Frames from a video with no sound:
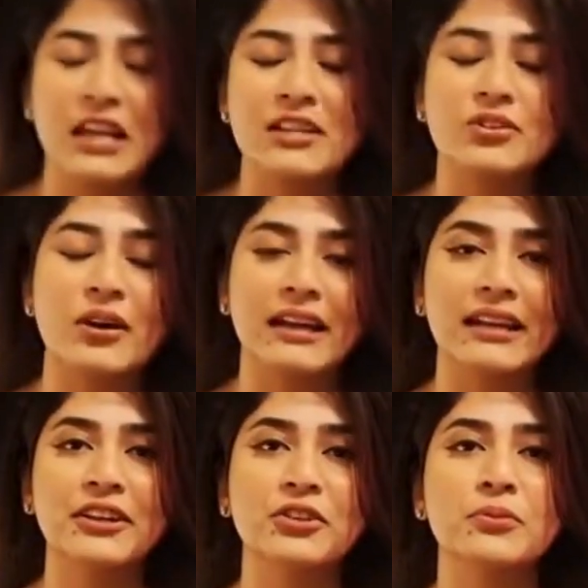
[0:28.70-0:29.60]
So I
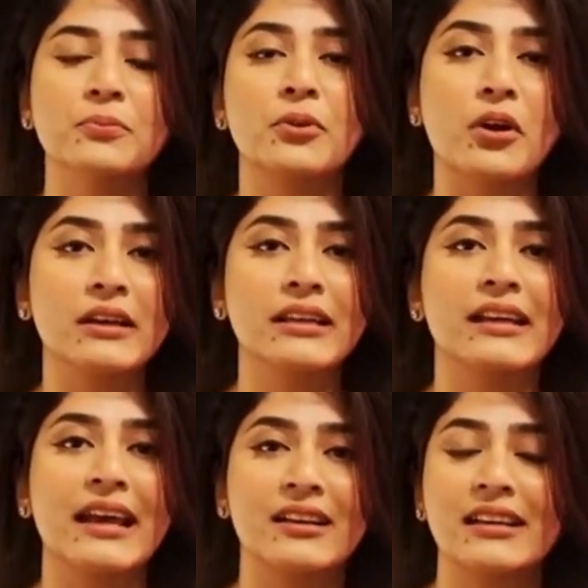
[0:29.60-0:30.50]
like to broadly
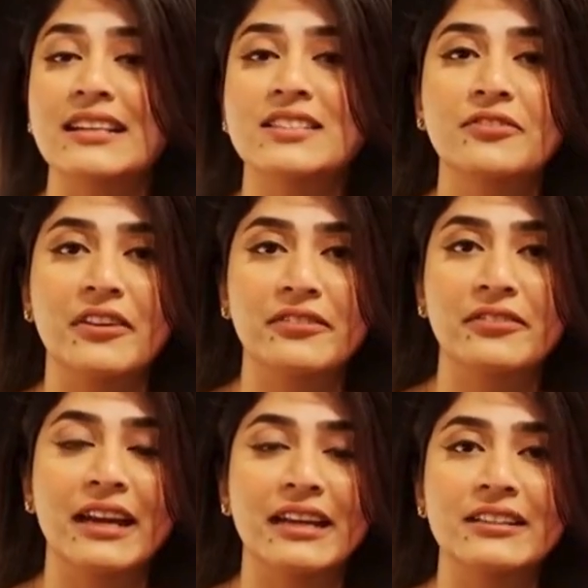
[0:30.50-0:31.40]
classify
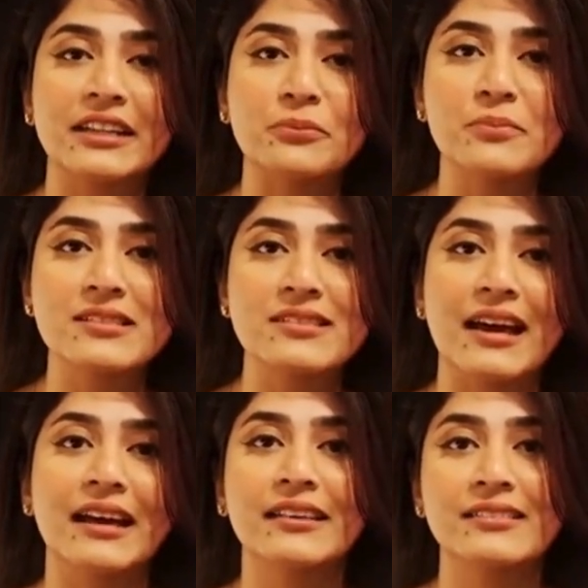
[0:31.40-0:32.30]
hair treatments
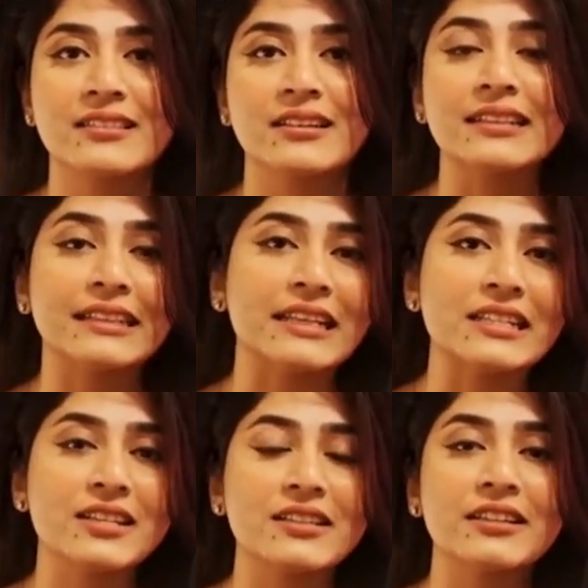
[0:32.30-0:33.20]
as
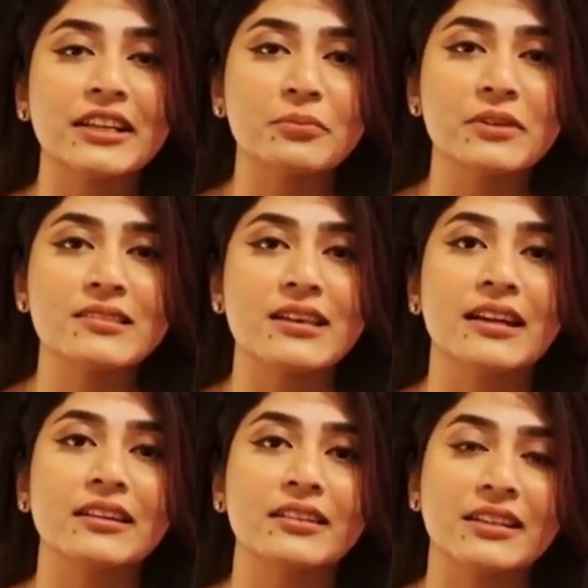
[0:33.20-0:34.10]
retention treatments
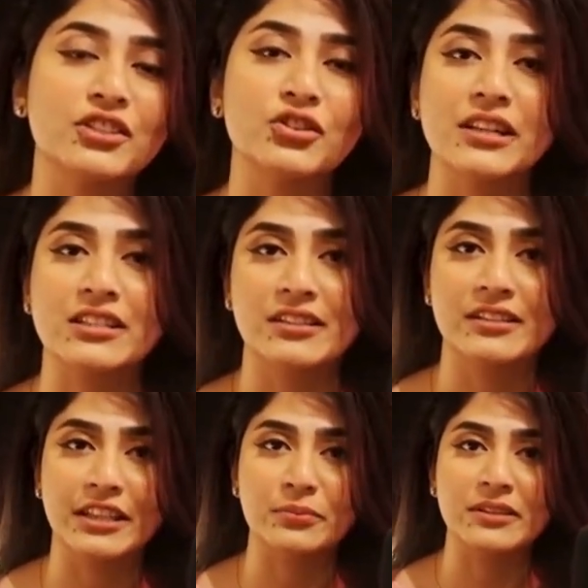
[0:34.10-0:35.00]
and restoration
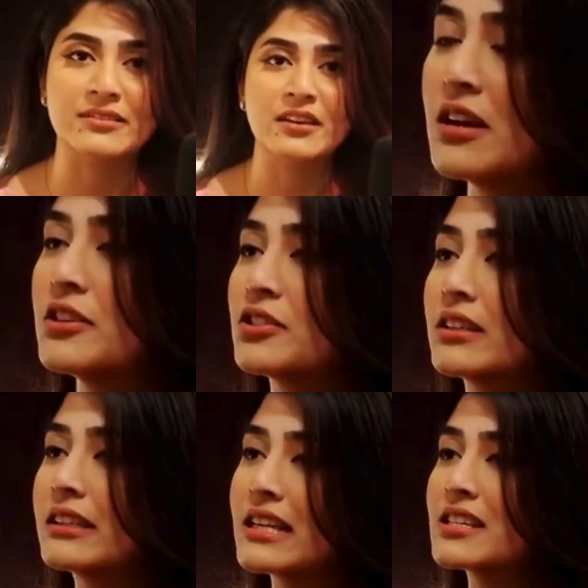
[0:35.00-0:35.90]
treatments. So
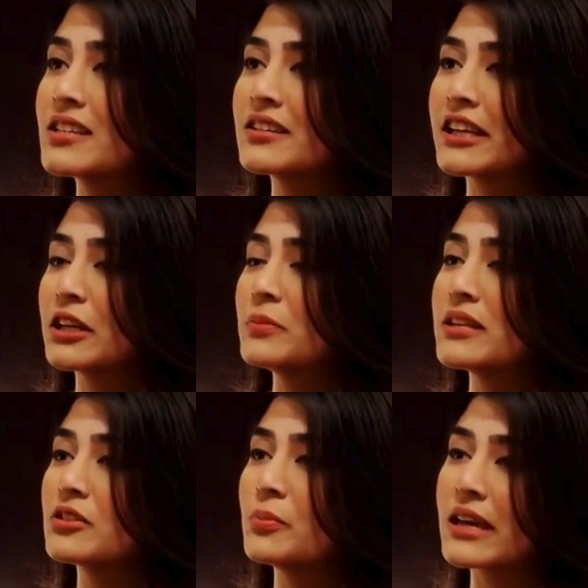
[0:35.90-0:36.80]
retention
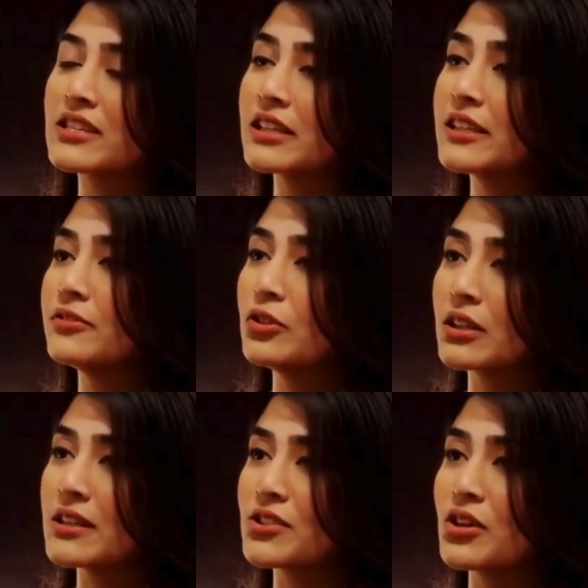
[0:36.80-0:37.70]
treatments majorly
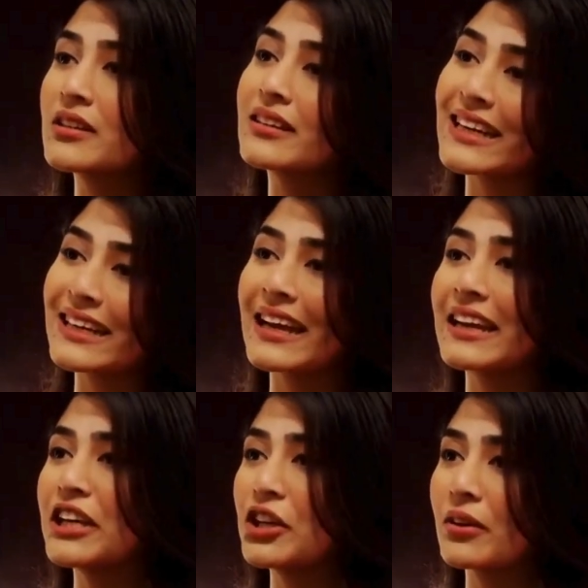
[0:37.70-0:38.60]
focus on
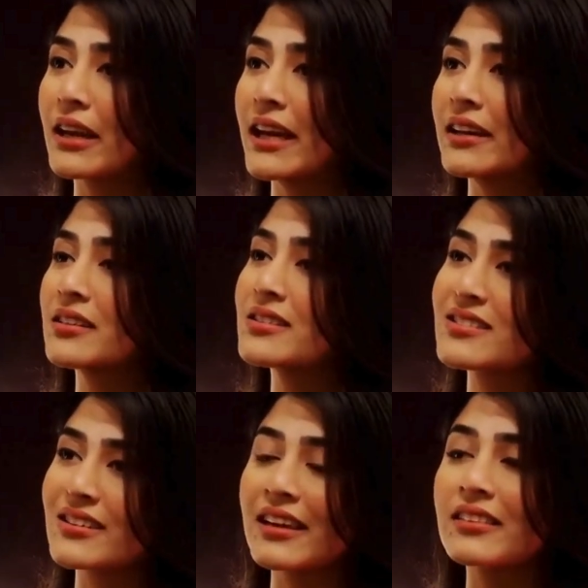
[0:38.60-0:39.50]
retaining your hair,
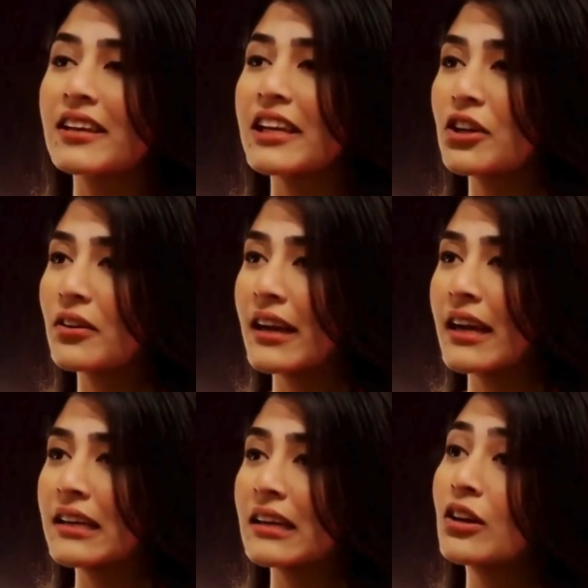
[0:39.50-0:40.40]
strengthening your
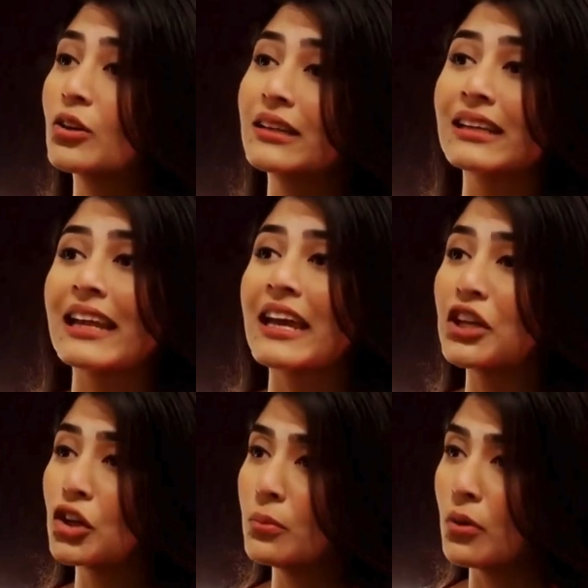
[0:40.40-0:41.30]
hair, or
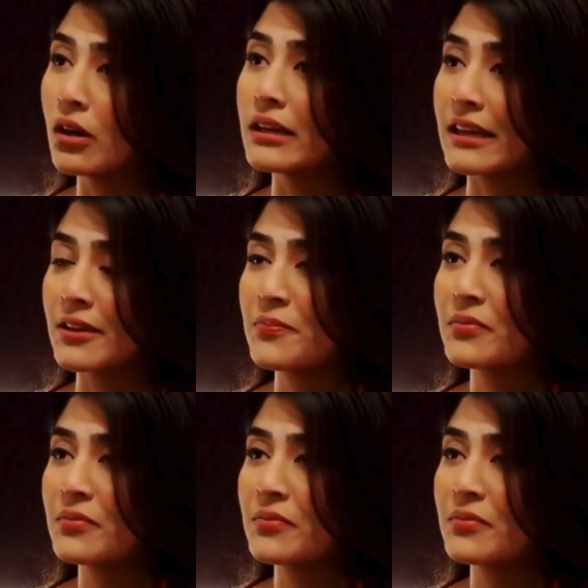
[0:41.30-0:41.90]
delaying your balding.